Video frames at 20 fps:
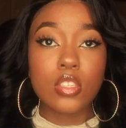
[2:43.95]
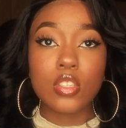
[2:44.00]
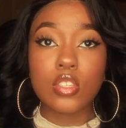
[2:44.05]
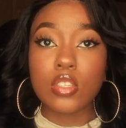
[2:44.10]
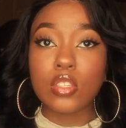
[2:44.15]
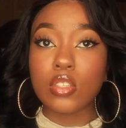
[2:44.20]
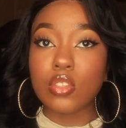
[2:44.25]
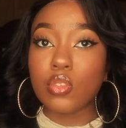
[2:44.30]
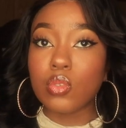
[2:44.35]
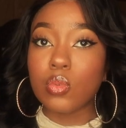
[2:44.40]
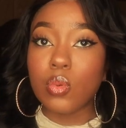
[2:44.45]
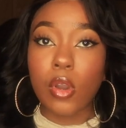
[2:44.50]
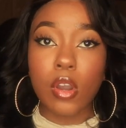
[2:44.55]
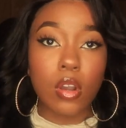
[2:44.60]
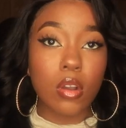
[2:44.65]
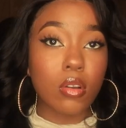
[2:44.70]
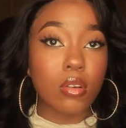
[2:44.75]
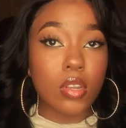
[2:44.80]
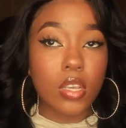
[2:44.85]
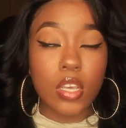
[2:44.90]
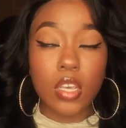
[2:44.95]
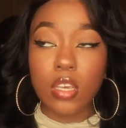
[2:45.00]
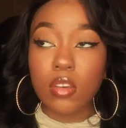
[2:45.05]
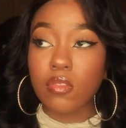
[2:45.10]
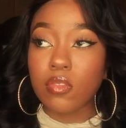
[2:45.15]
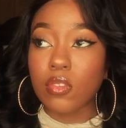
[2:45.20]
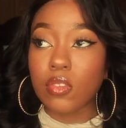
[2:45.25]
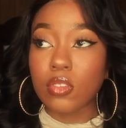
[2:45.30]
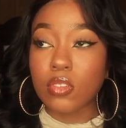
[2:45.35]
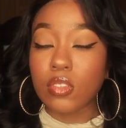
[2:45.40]
to do all that
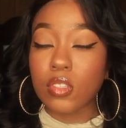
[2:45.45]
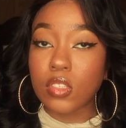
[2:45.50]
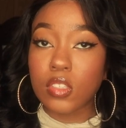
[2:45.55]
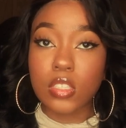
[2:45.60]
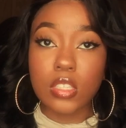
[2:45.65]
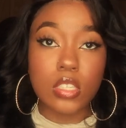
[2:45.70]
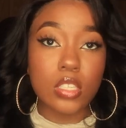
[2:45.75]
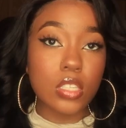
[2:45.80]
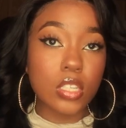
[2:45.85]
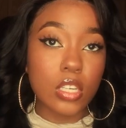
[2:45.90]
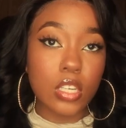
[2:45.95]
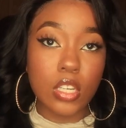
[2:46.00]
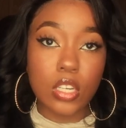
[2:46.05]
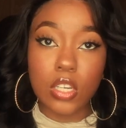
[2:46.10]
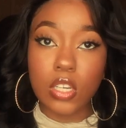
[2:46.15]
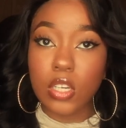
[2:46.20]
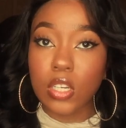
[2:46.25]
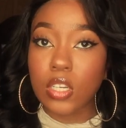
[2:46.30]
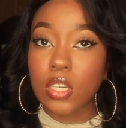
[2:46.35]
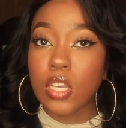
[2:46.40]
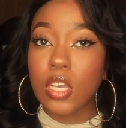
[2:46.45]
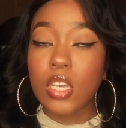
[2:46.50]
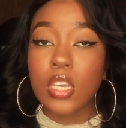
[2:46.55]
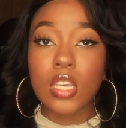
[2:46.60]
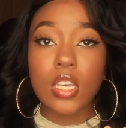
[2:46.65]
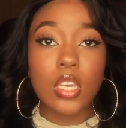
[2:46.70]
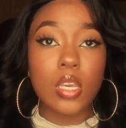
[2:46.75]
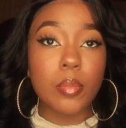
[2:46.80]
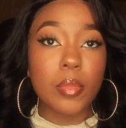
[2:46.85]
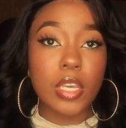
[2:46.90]
for to sit there
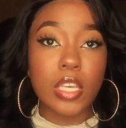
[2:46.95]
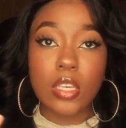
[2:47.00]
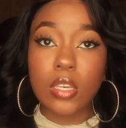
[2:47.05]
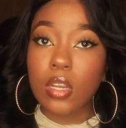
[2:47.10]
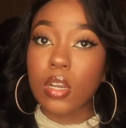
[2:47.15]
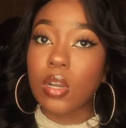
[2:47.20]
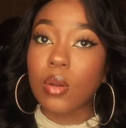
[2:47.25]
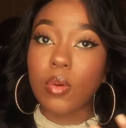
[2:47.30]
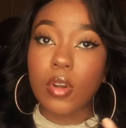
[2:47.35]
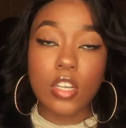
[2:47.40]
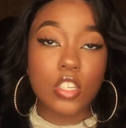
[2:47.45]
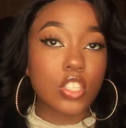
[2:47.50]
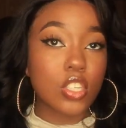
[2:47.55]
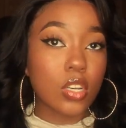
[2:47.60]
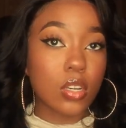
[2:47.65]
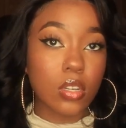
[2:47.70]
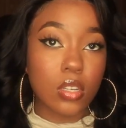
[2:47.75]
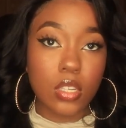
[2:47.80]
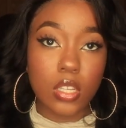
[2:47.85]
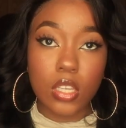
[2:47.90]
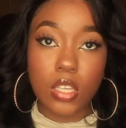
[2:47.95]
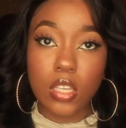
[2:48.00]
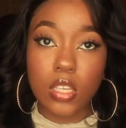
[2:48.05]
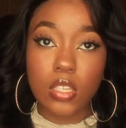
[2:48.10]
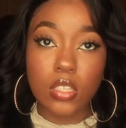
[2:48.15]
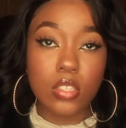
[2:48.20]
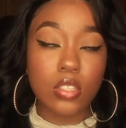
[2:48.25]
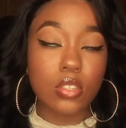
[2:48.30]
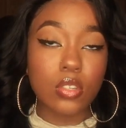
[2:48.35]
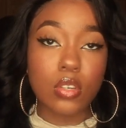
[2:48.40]
and make y'all watch all
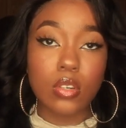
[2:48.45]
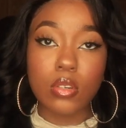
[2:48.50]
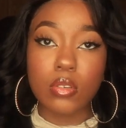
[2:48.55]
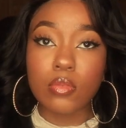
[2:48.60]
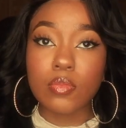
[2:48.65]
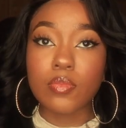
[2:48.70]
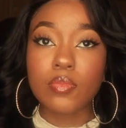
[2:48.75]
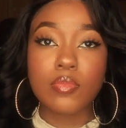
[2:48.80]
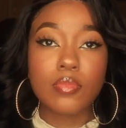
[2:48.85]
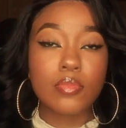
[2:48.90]
that you know